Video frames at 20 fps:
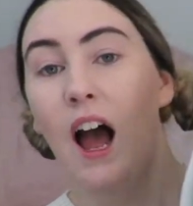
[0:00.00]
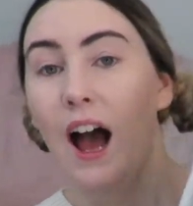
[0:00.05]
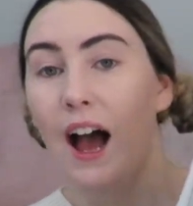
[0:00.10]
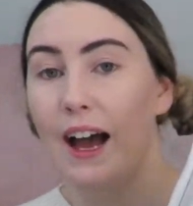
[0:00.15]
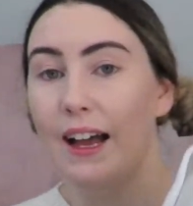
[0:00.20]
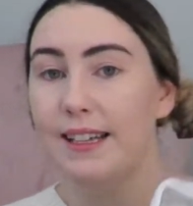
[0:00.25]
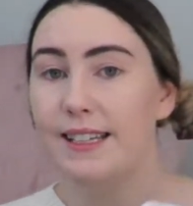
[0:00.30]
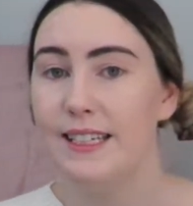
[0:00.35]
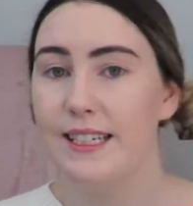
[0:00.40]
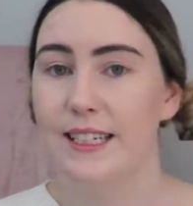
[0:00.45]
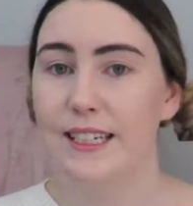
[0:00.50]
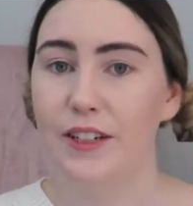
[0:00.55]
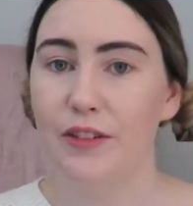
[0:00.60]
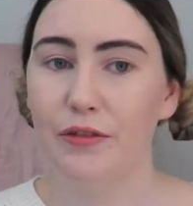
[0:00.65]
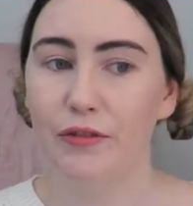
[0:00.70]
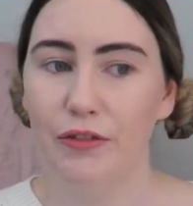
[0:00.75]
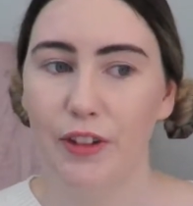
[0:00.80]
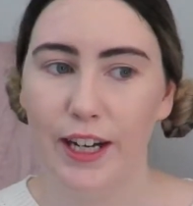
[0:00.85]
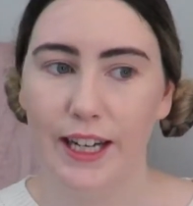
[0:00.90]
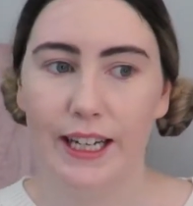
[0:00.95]
I did
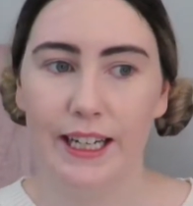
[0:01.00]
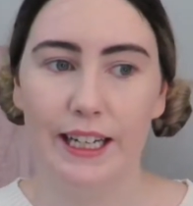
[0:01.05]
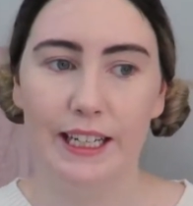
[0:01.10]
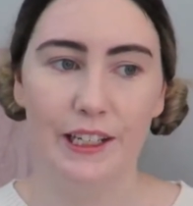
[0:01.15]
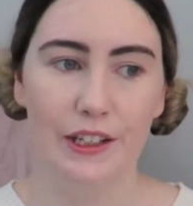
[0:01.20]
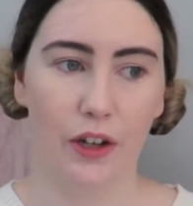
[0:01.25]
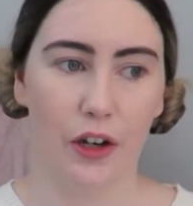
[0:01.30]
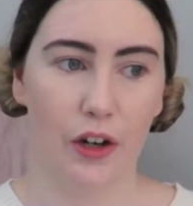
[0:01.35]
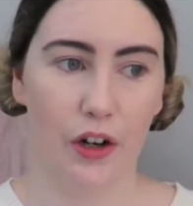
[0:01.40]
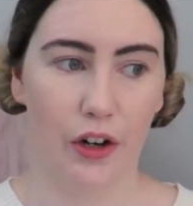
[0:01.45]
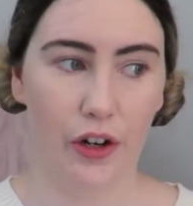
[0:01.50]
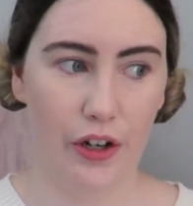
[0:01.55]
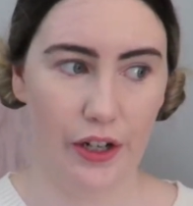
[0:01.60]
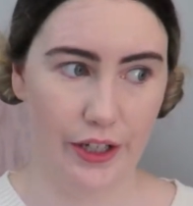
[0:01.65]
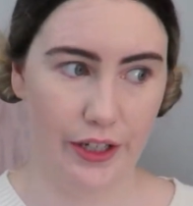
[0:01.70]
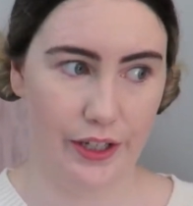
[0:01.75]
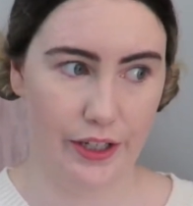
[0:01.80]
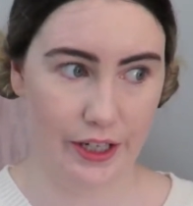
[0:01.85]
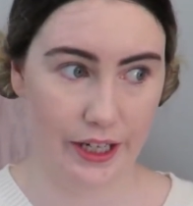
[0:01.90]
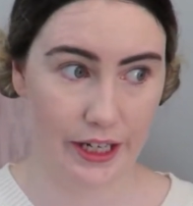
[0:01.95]
read
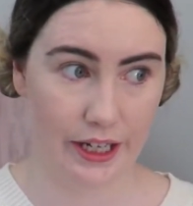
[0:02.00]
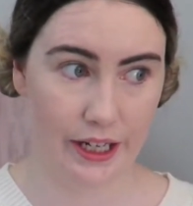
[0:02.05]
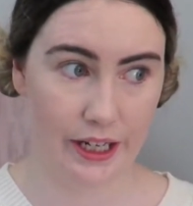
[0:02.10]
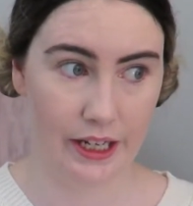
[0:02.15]
on